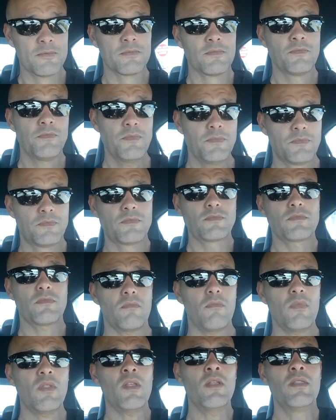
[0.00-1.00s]

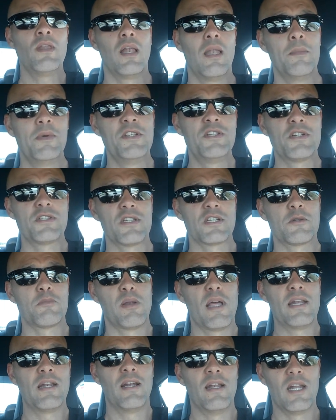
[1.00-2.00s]
Now let me just
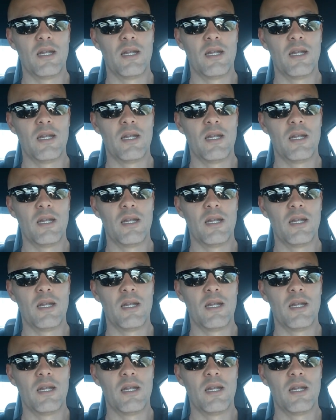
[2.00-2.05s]
explain